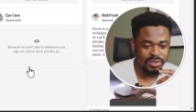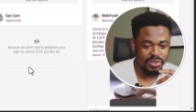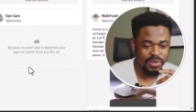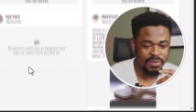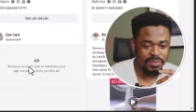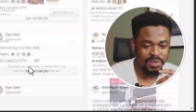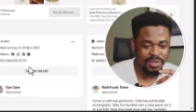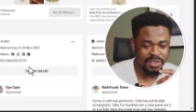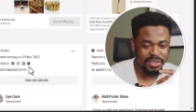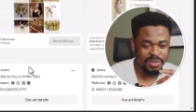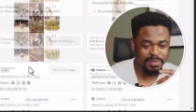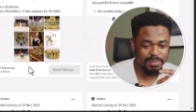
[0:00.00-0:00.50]

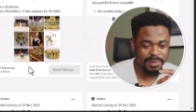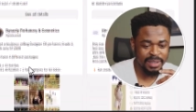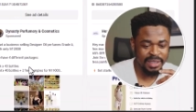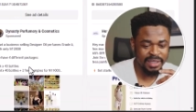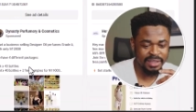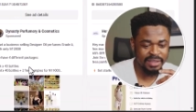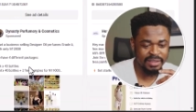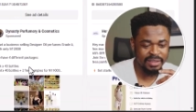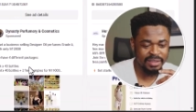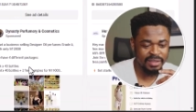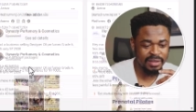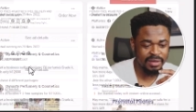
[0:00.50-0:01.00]
Something is
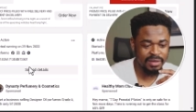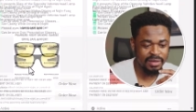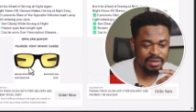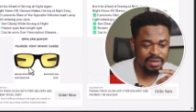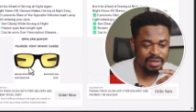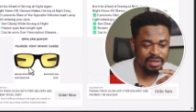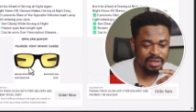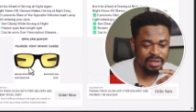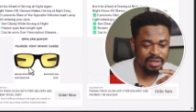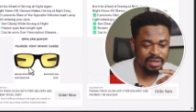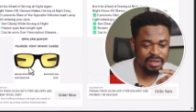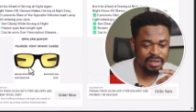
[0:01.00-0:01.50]
playing.
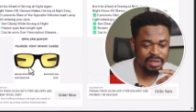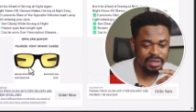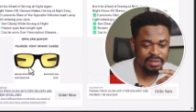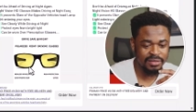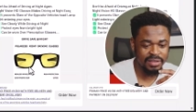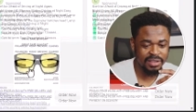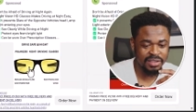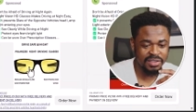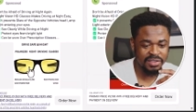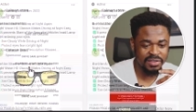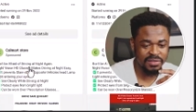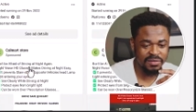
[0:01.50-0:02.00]
Uh, I
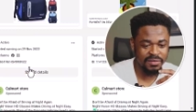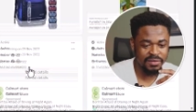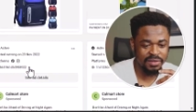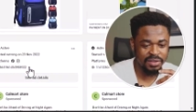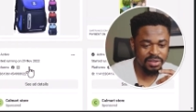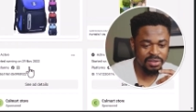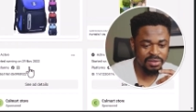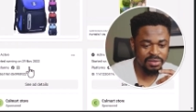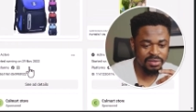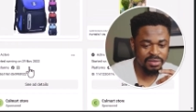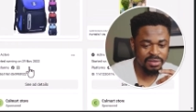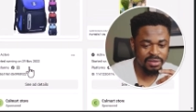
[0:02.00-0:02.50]
think it's a
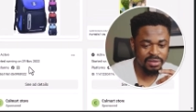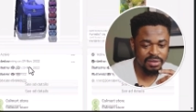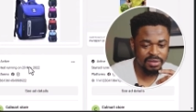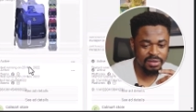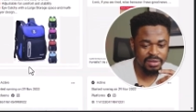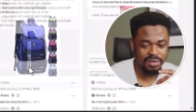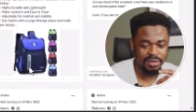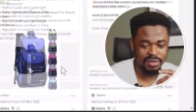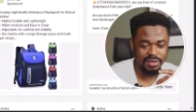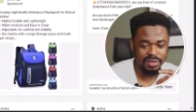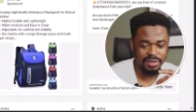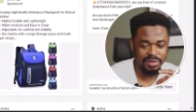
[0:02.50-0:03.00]
video.
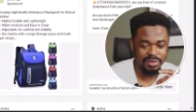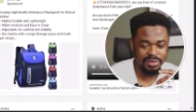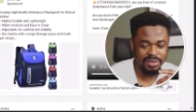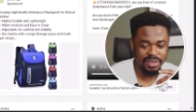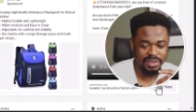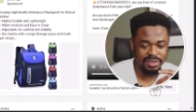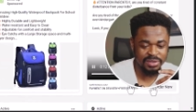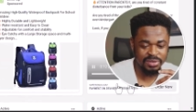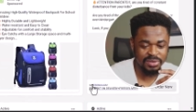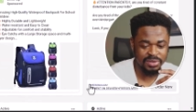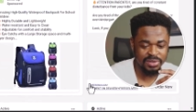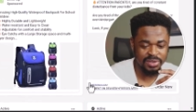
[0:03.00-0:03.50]
Oh,
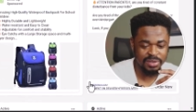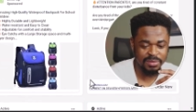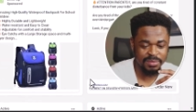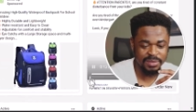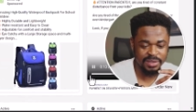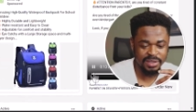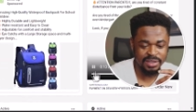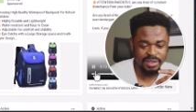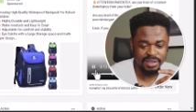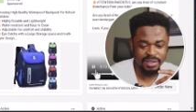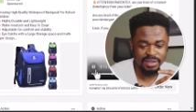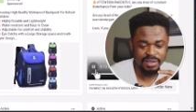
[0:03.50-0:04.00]
I need to
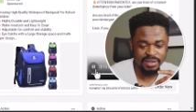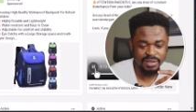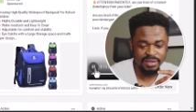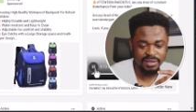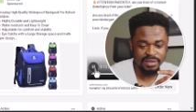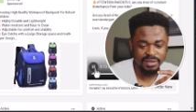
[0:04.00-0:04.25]
stop it.